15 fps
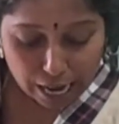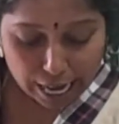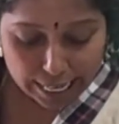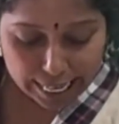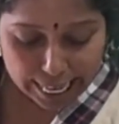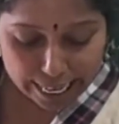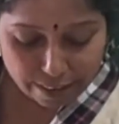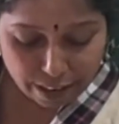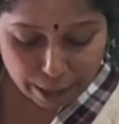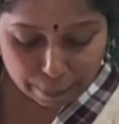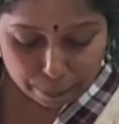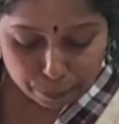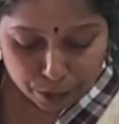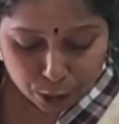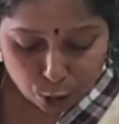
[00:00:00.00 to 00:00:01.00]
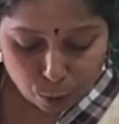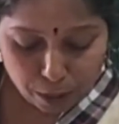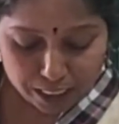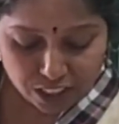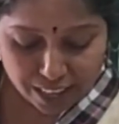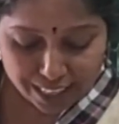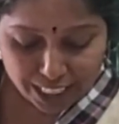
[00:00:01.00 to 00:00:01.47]
And Henry, you
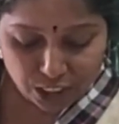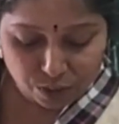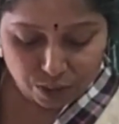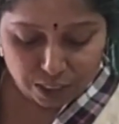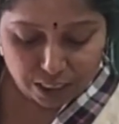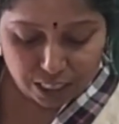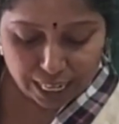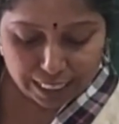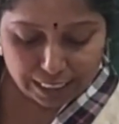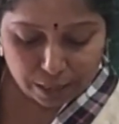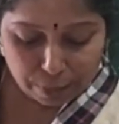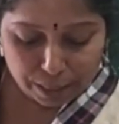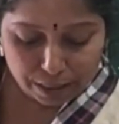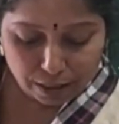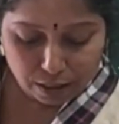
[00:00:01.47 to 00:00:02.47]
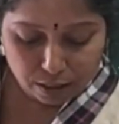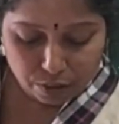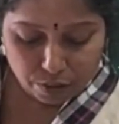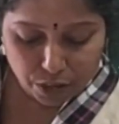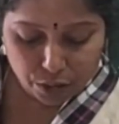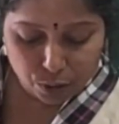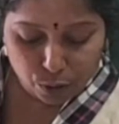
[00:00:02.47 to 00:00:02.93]
must arrange with
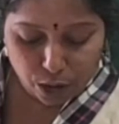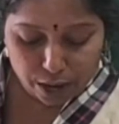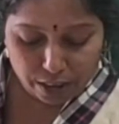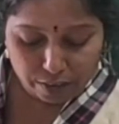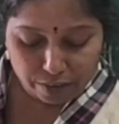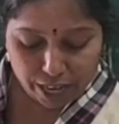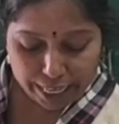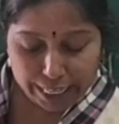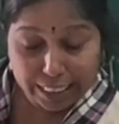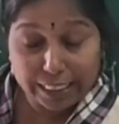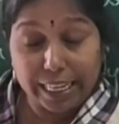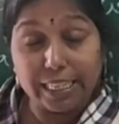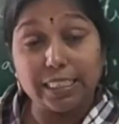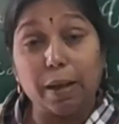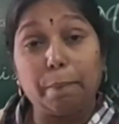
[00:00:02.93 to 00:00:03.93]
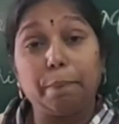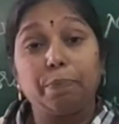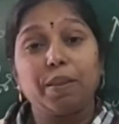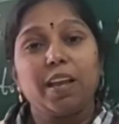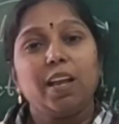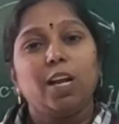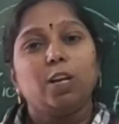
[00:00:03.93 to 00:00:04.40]
Elizabeth when you are dividing things
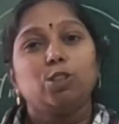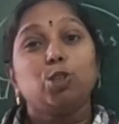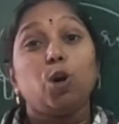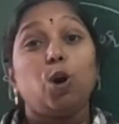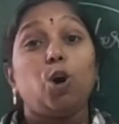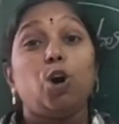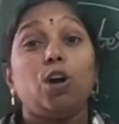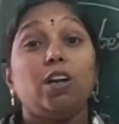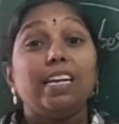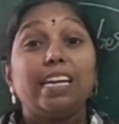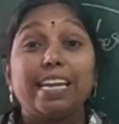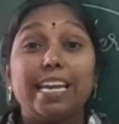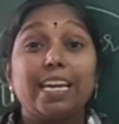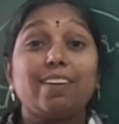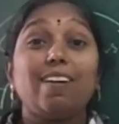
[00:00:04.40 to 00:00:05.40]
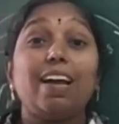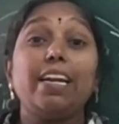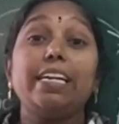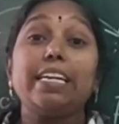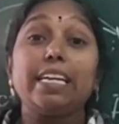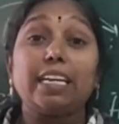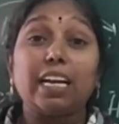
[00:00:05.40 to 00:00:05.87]
up. So,
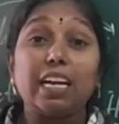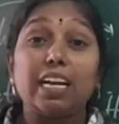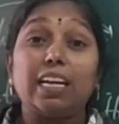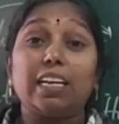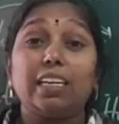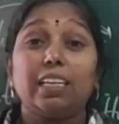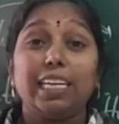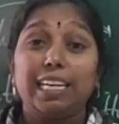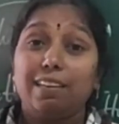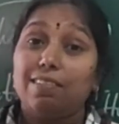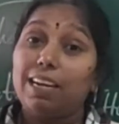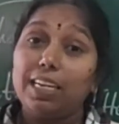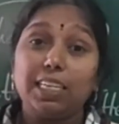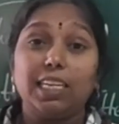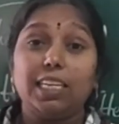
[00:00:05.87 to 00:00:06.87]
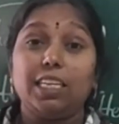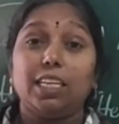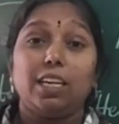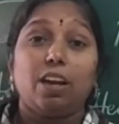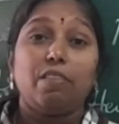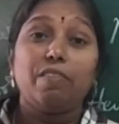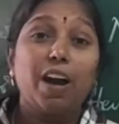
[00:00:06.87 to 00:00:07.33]
equality na?
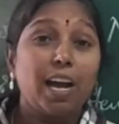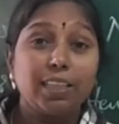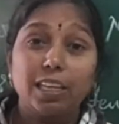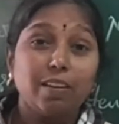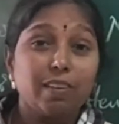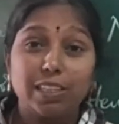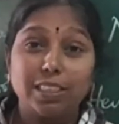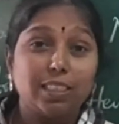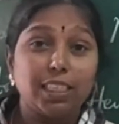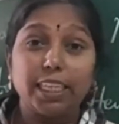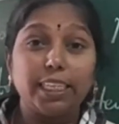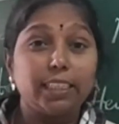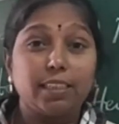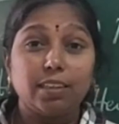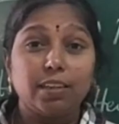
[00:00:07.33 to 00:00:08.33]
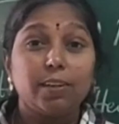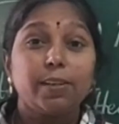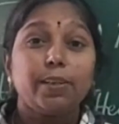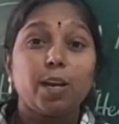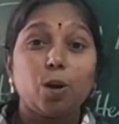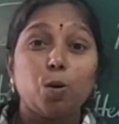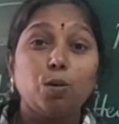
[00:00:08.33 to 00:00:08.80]
Equality. Father was
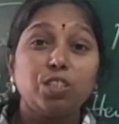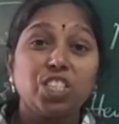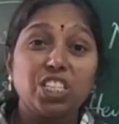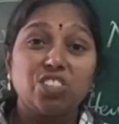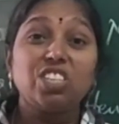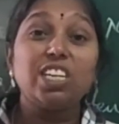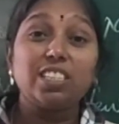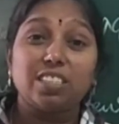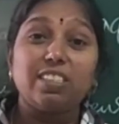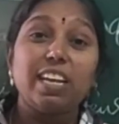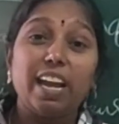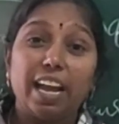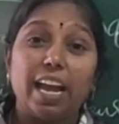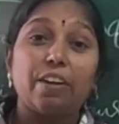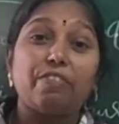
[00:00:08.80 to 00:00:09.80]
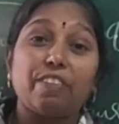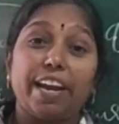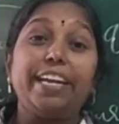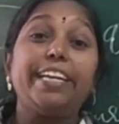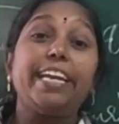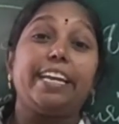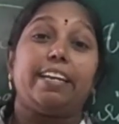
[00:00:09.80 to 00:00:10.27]
dead. Now, sisters, they are
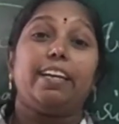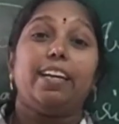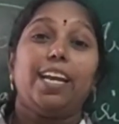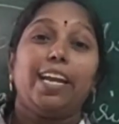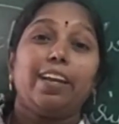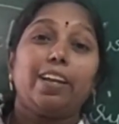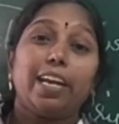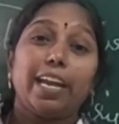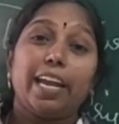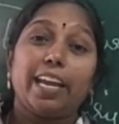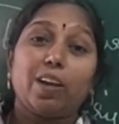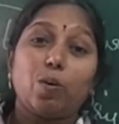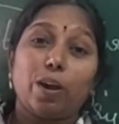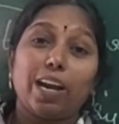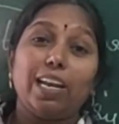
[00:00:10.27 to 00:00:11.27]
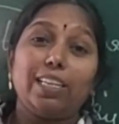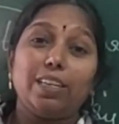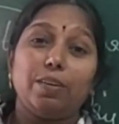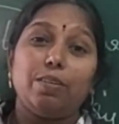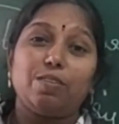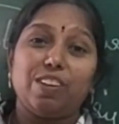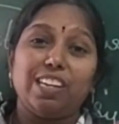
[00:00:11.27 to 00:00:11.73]
fighting. A
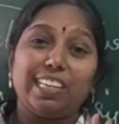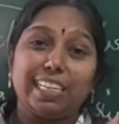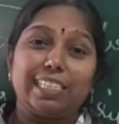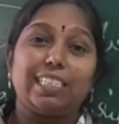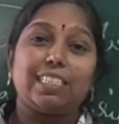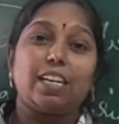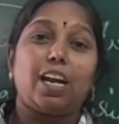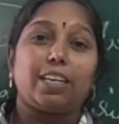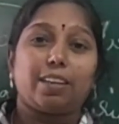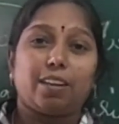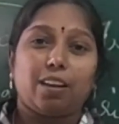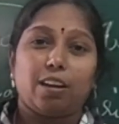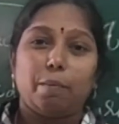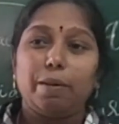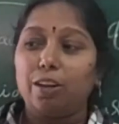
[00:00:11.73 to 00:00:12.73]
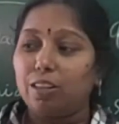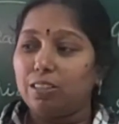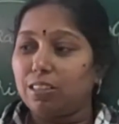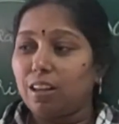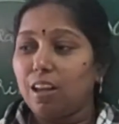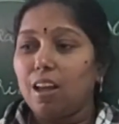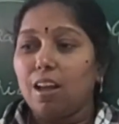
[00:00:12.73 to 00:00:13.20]
quarrel will get started
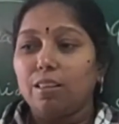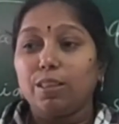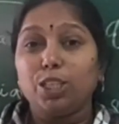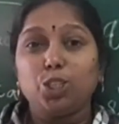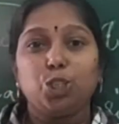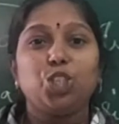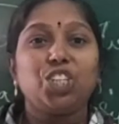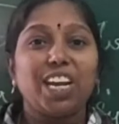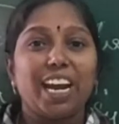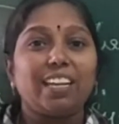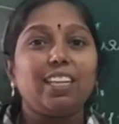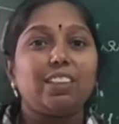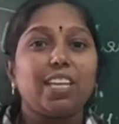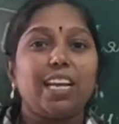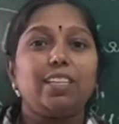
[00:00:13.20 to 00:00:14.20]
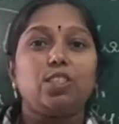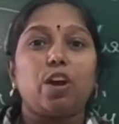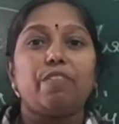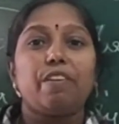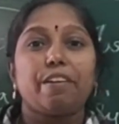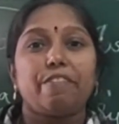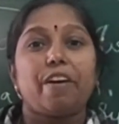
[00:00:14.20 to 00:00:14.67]
because they should share the things
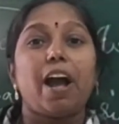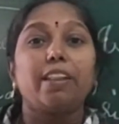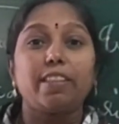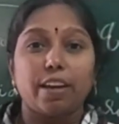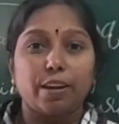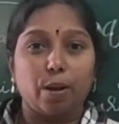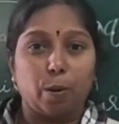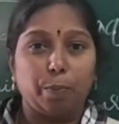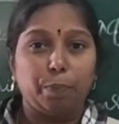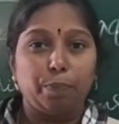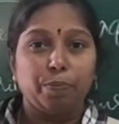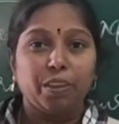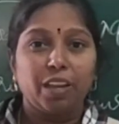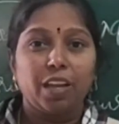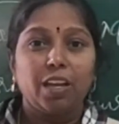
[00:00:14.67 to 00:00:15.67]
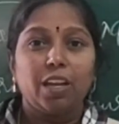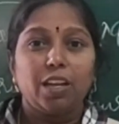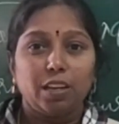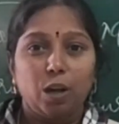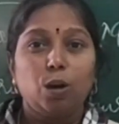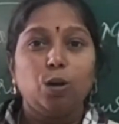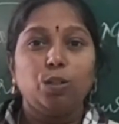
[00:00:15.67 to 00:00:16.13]
of her father now.
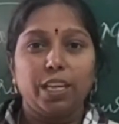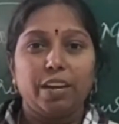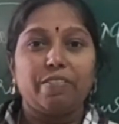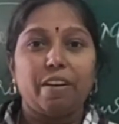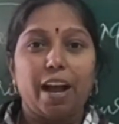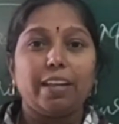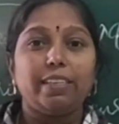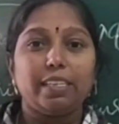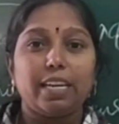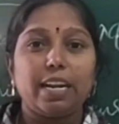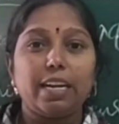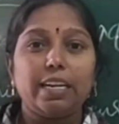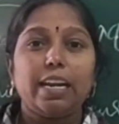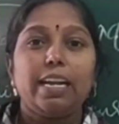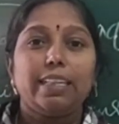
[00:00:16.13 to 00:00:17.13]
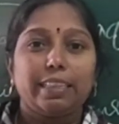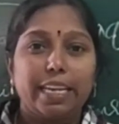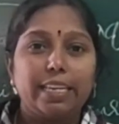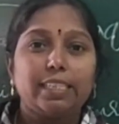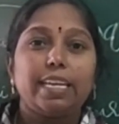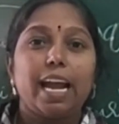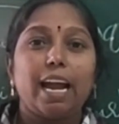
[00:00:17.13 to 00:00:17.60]
Now, their father
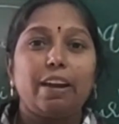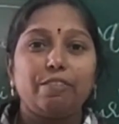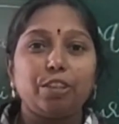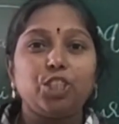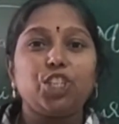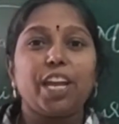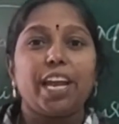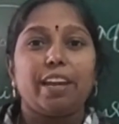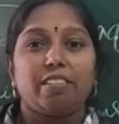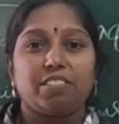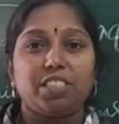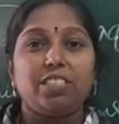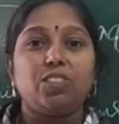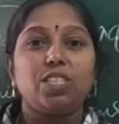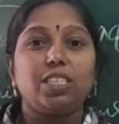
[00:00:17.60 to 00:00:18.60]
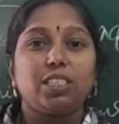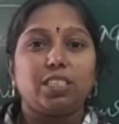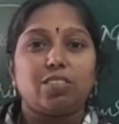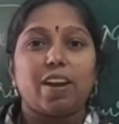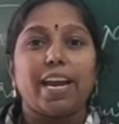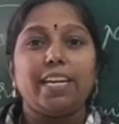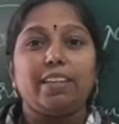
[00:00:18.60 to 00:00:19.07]
thinks they have to share.
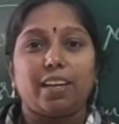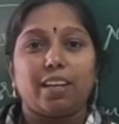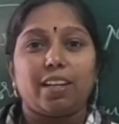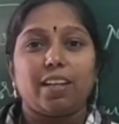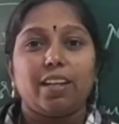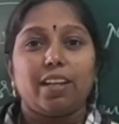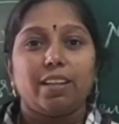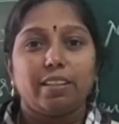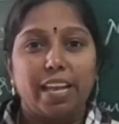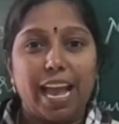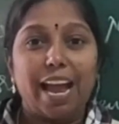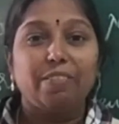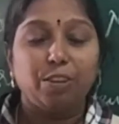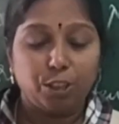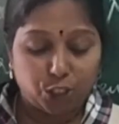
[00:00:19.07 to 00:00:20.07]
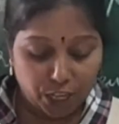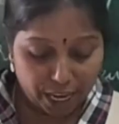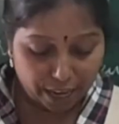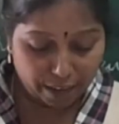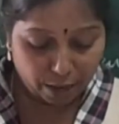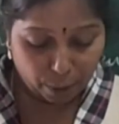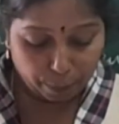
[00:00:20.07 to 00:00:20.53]
Sisters, right? They have to
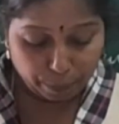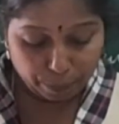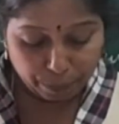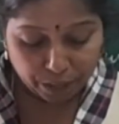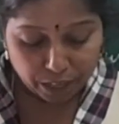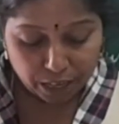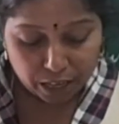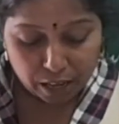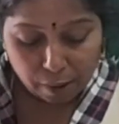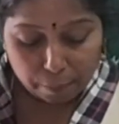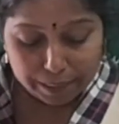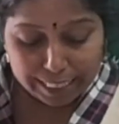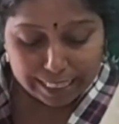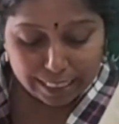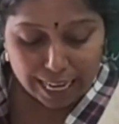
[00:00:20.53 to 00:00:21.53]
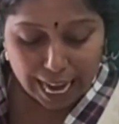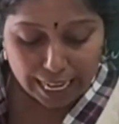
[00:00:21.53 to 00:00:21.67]
share now. Mrs.